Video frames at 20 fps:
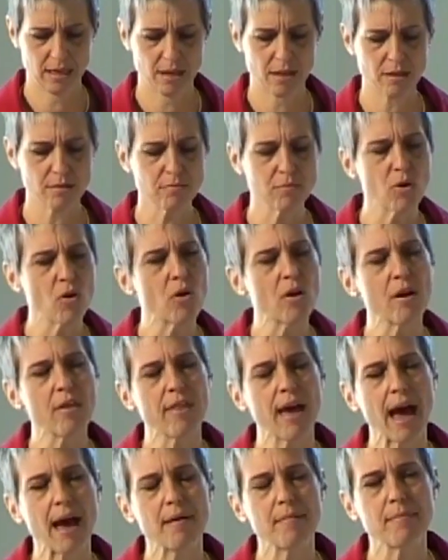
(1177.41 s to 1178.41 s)
the more
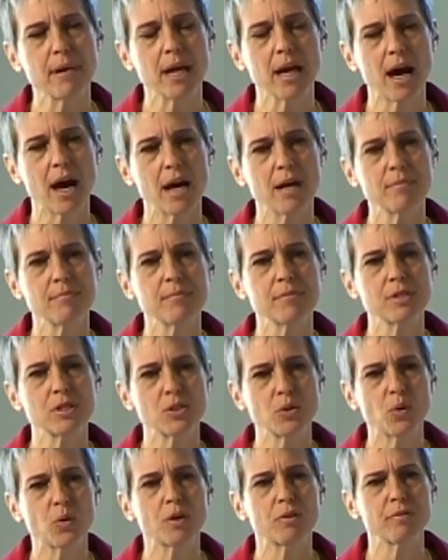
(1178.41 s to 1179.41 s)
that becomes
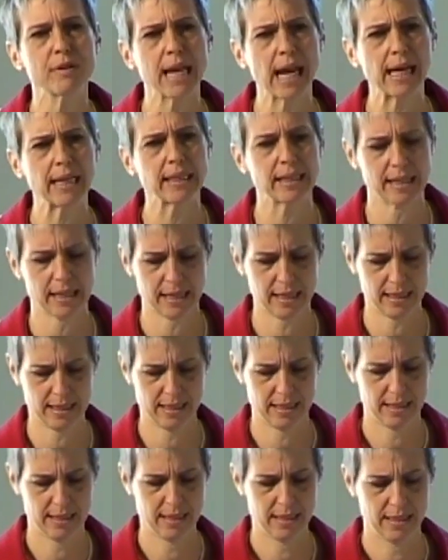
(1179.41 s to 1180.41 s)
your reality,
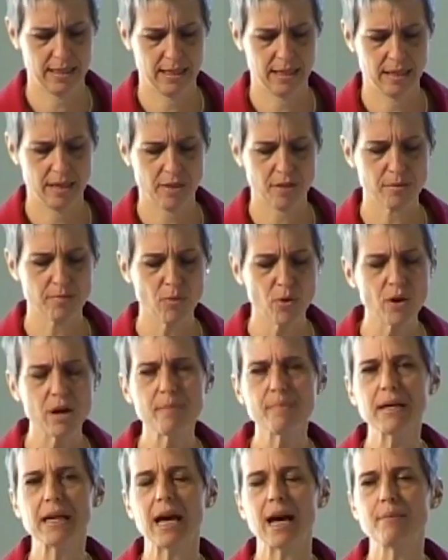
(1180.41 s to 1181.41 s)
the more
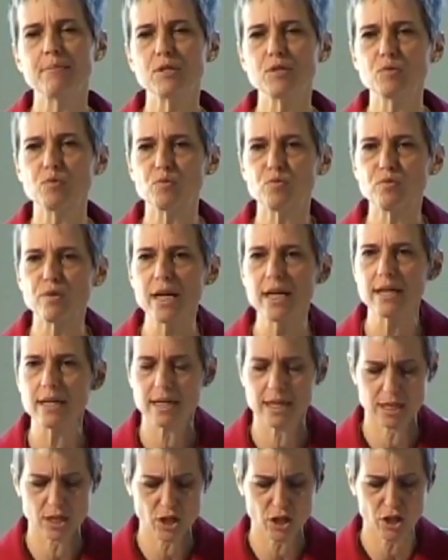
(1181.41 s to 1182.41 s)
it becomes
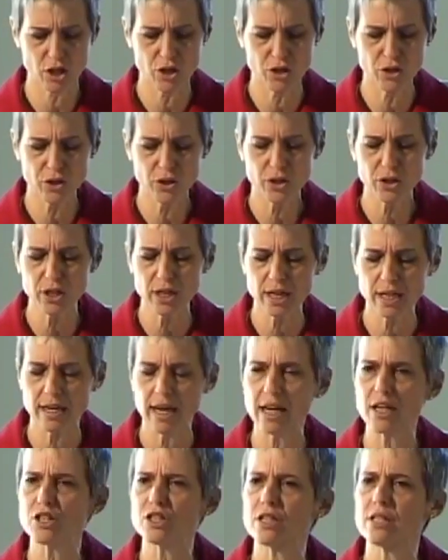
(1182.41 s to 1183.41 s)
written into the neural
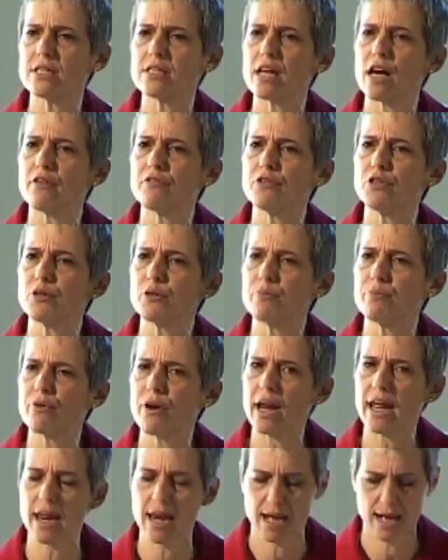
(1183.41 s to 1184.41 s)
connections of your
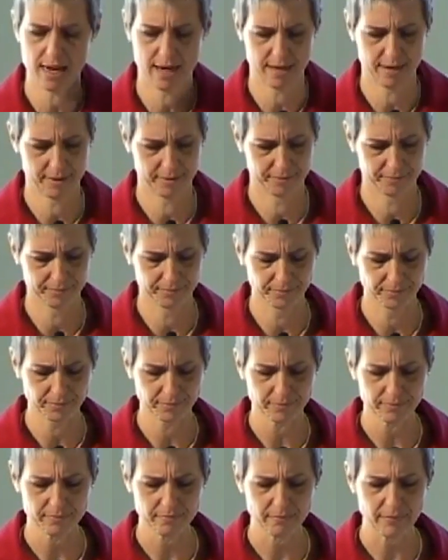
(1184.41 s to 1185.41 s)
brain.
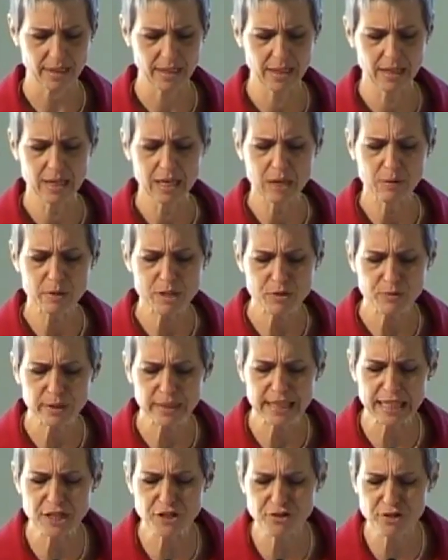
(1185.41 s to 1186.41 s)
What's
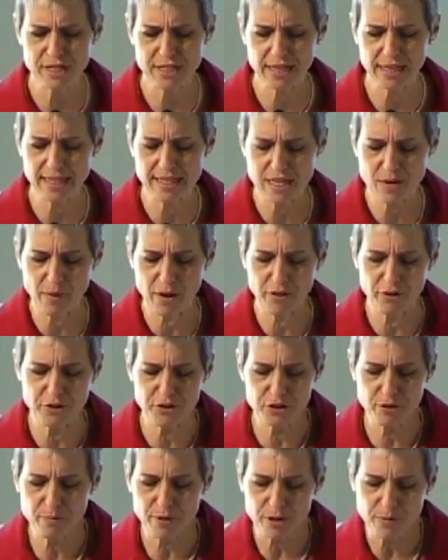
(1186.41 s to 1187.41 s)
really interesting is that whether
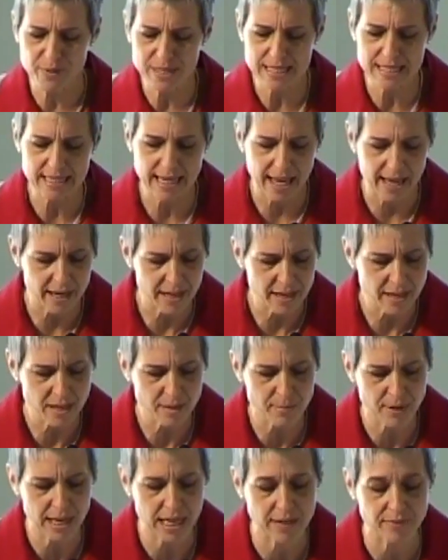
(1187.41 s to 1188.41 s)
Newberg was scanning
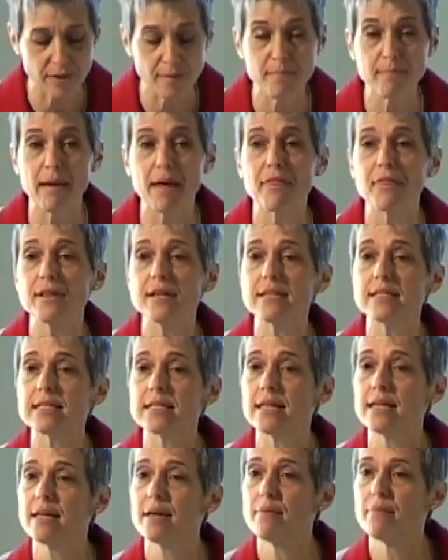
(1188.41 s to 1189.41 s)
the brain of a
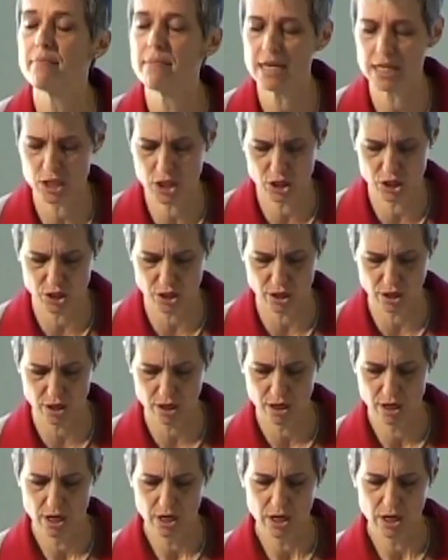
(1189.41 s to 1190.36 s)
Methodist minister